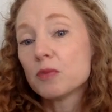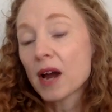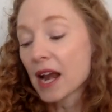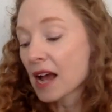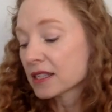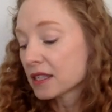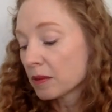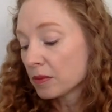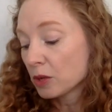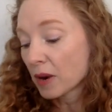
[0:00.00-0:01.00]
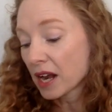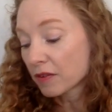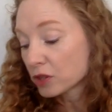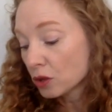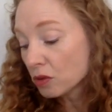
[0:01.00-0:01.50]
you might ask them, you might
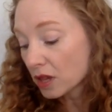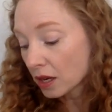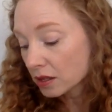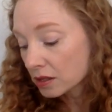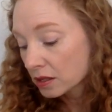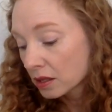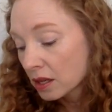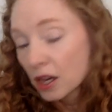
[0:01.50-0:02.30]
have 2 things.